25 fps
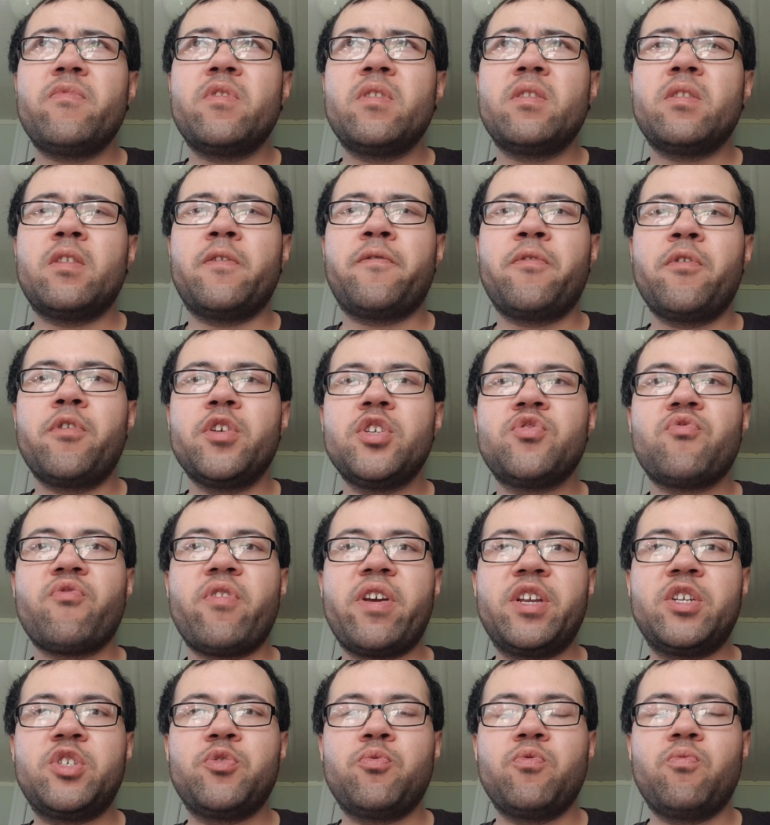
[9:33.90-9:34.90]
The first
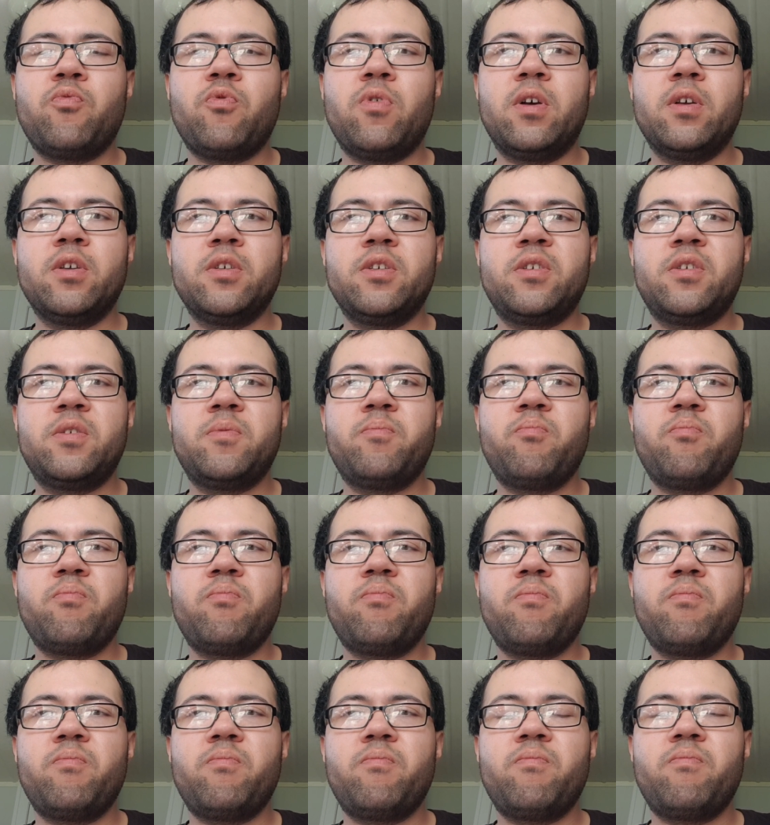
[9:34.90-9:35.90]
Rage was
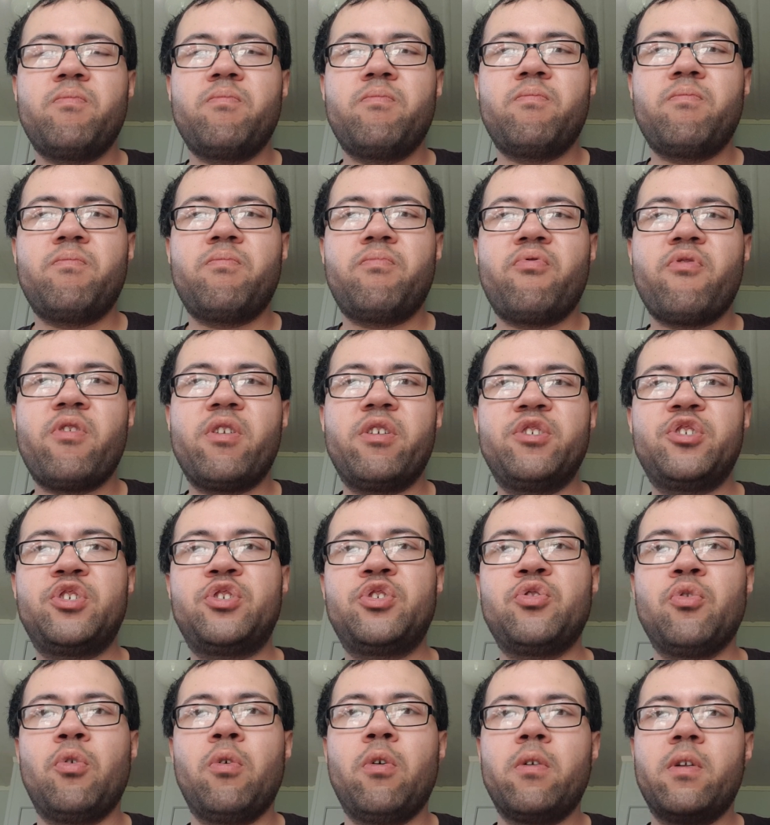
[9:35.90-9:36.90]
pretty
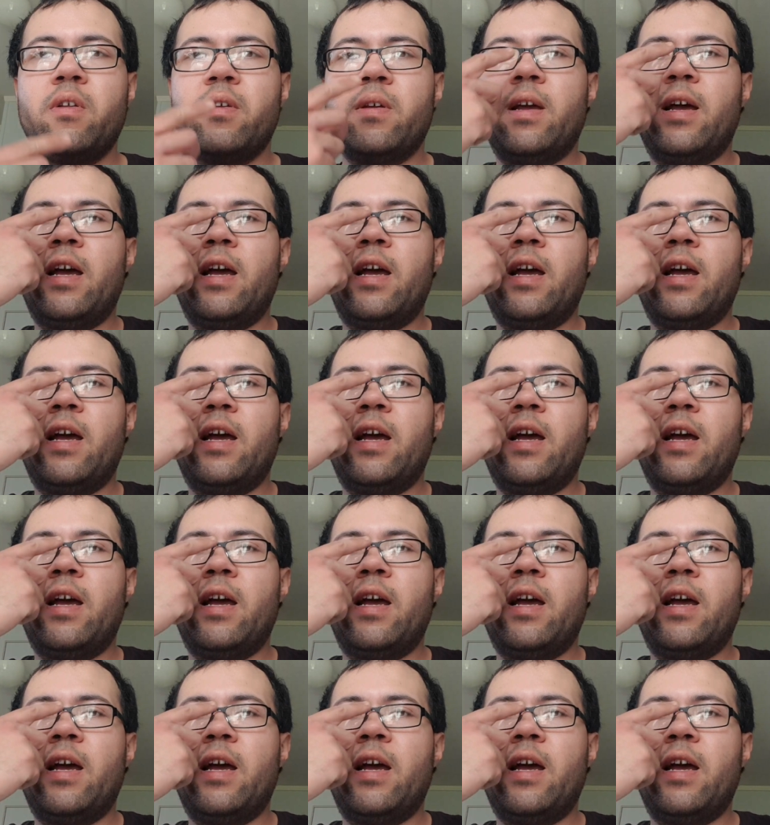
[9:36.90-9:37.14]
short.